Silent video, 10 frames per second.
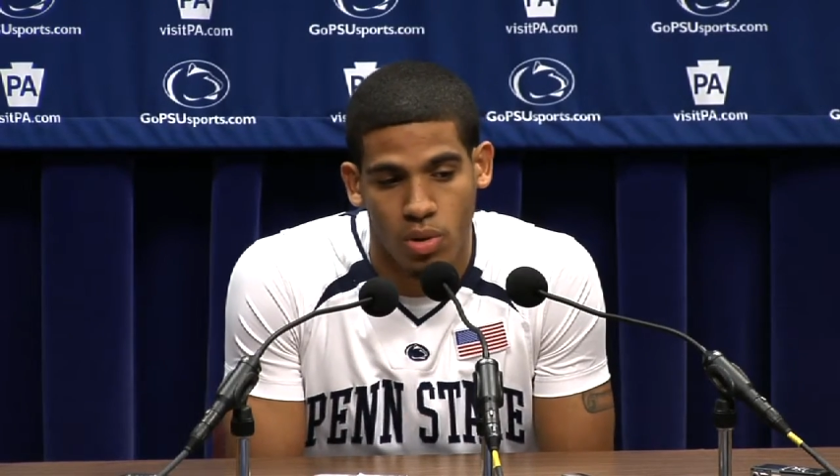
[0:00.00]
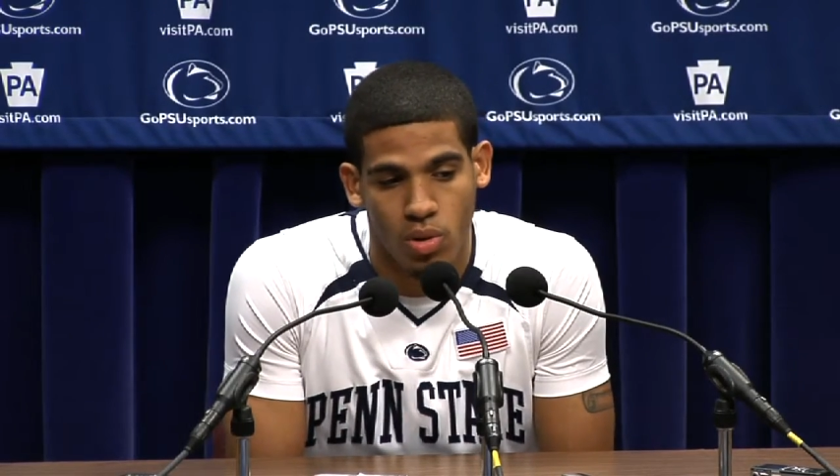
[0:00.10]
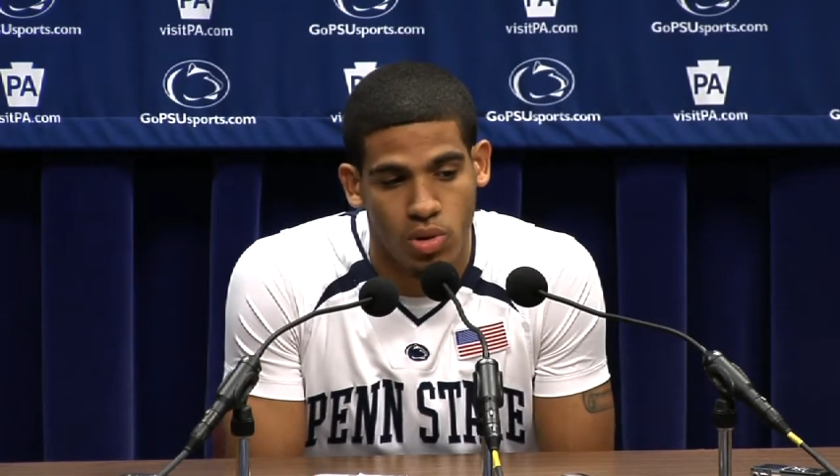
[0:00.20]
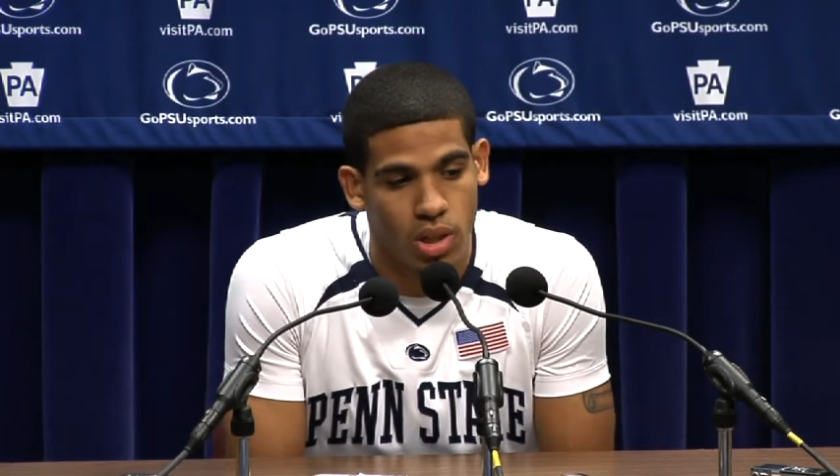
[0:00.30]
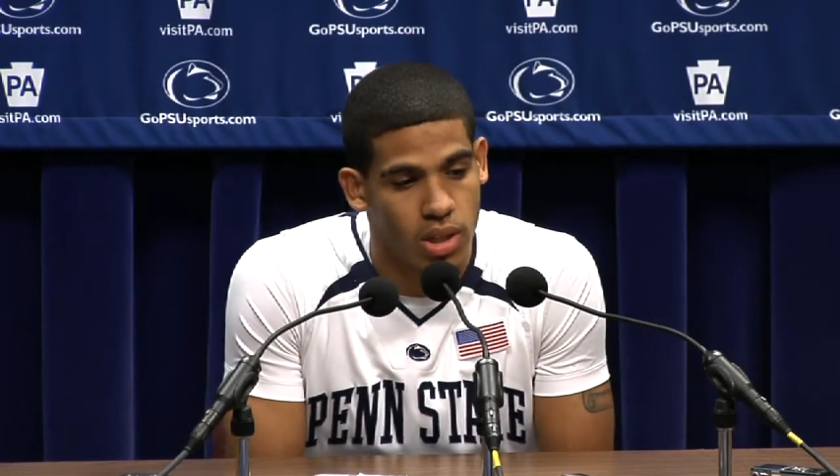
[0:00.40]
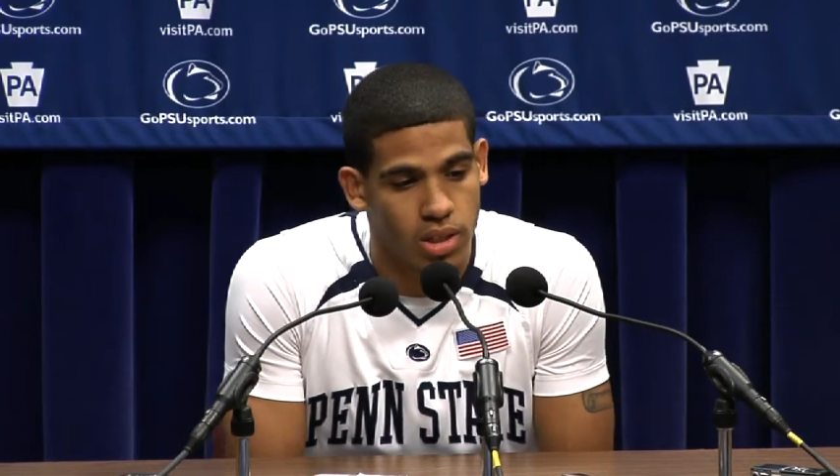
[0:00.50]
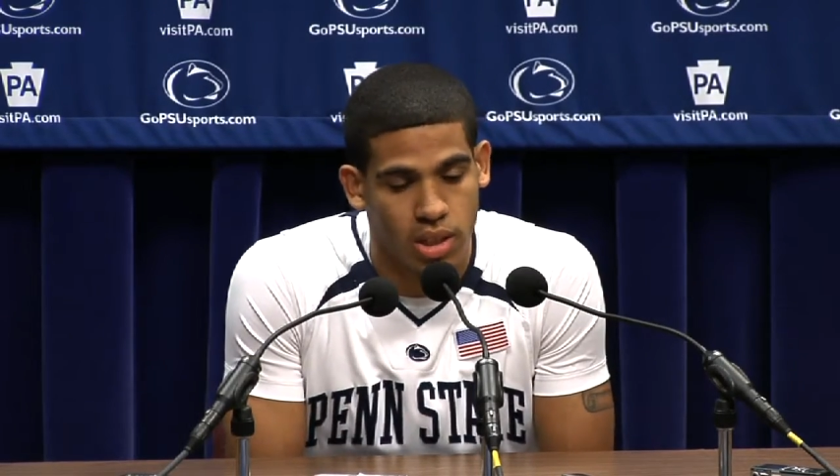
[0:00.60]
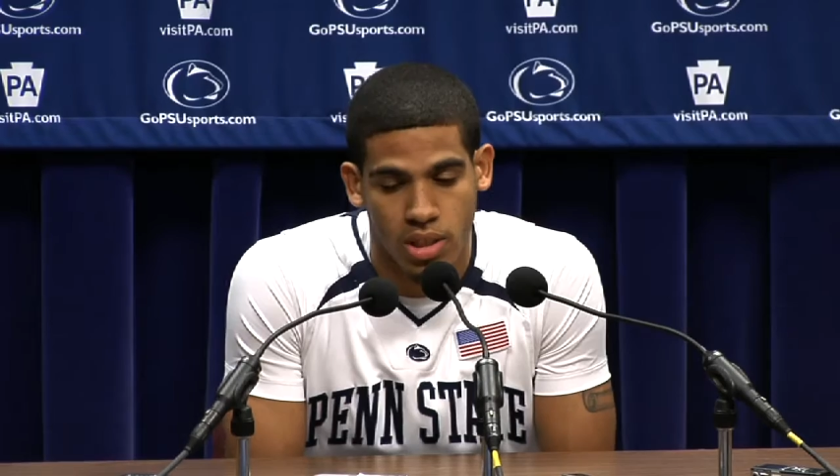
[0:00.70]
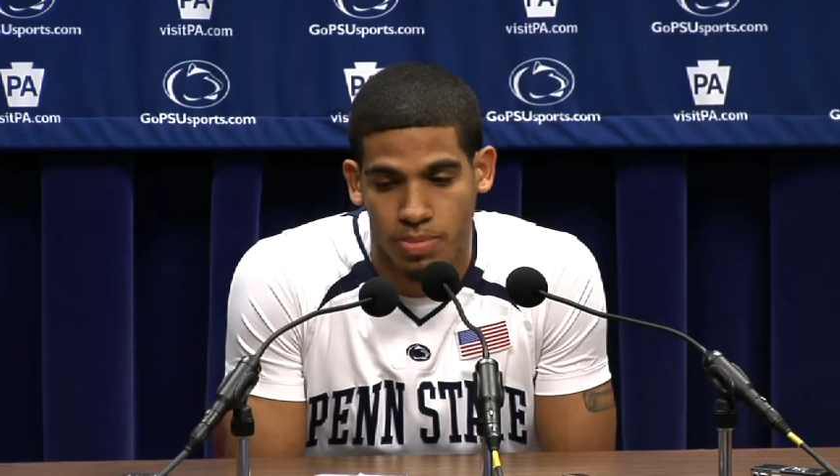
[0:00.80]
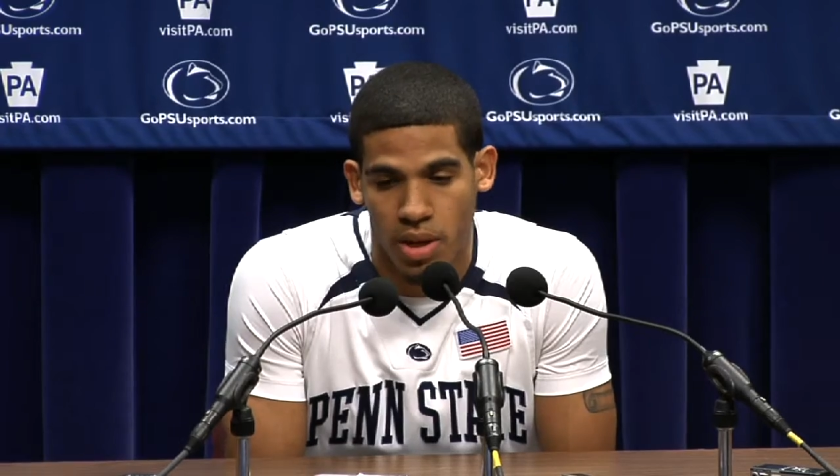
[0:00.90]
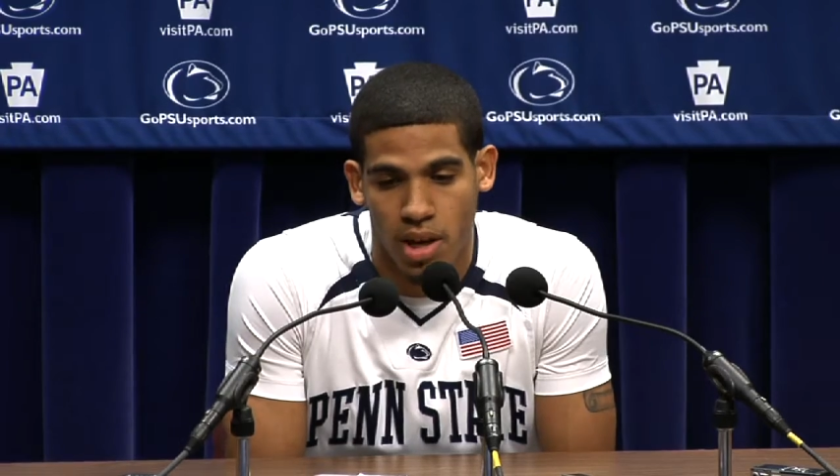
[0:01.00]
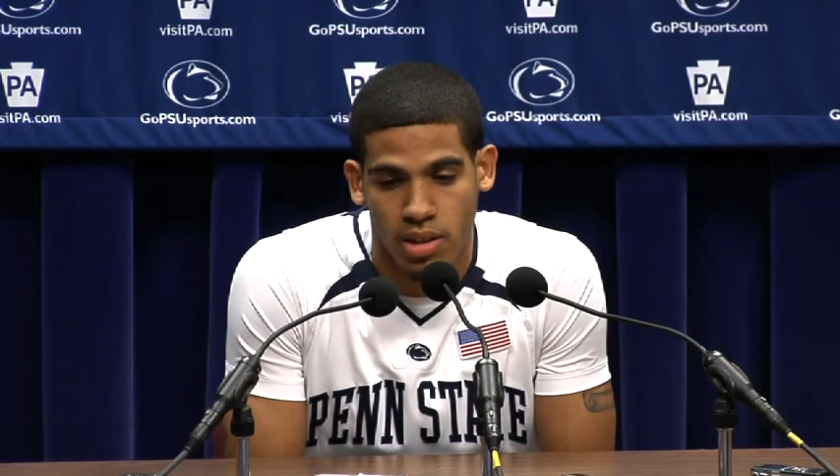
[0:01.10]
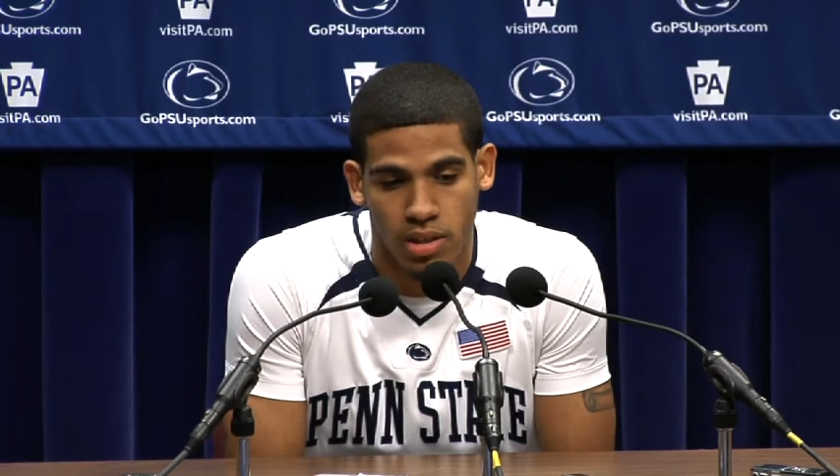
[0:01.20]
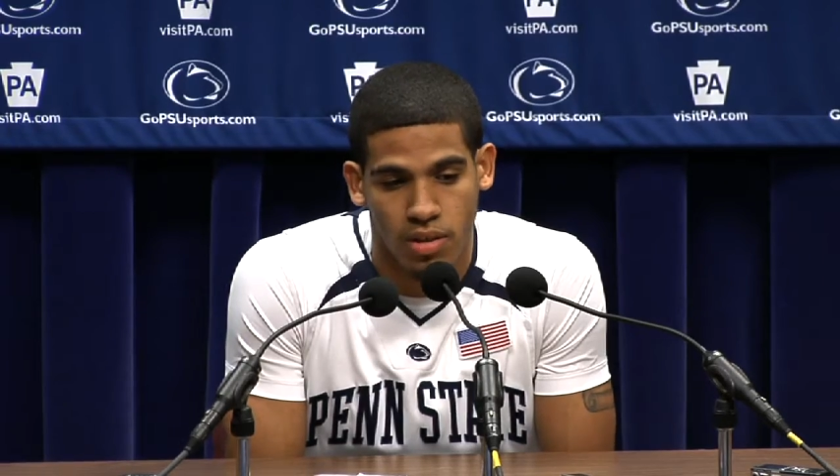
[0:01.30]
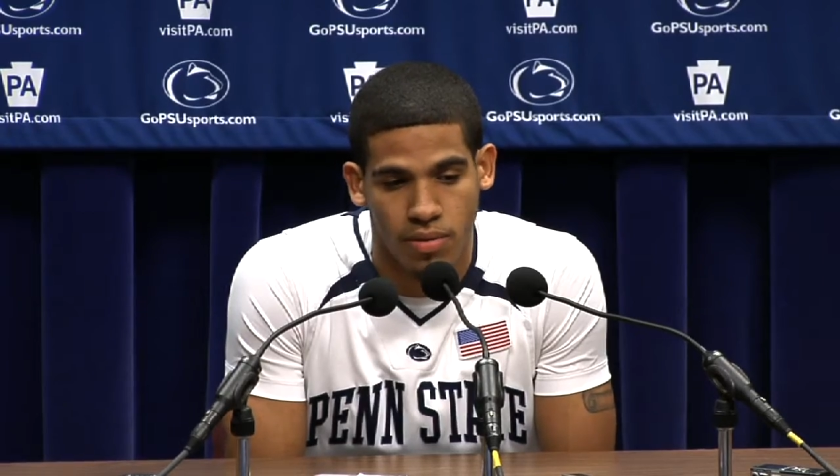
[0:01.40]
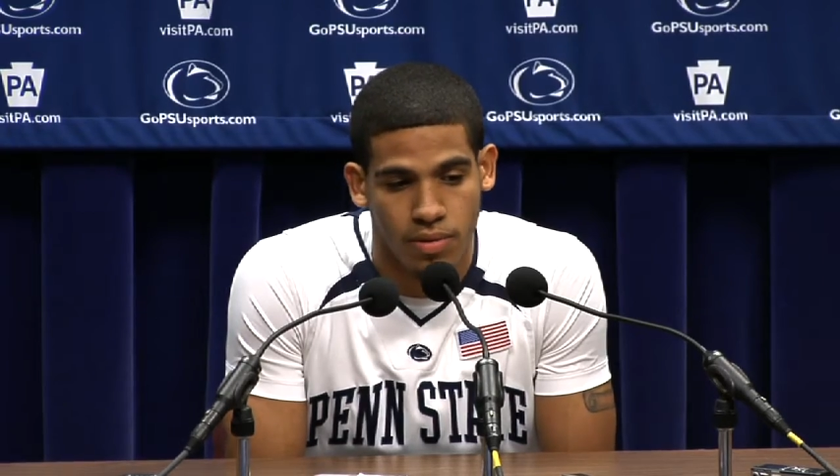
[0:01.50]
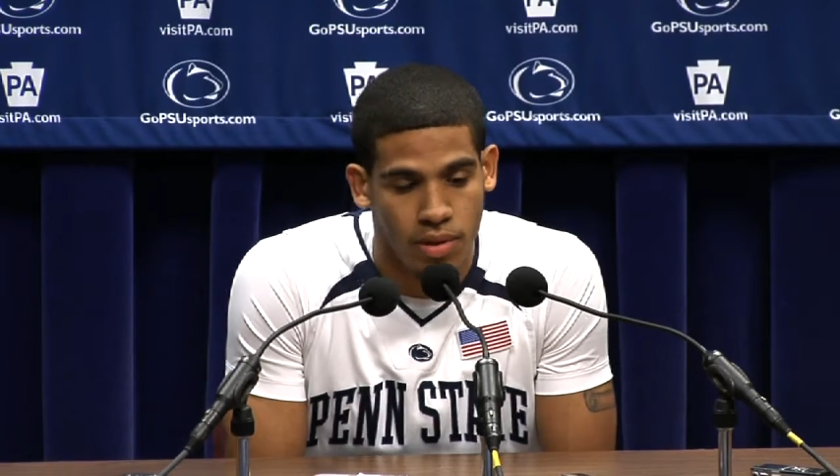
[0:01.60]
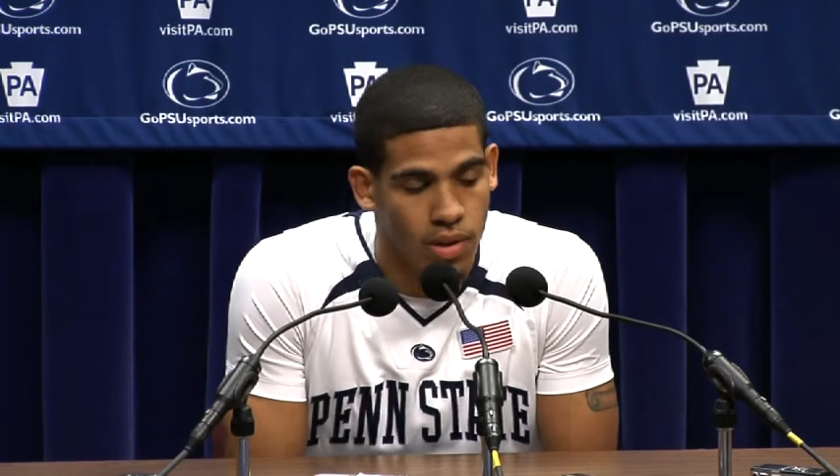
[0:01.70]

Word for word: you know, to try to say it's positive,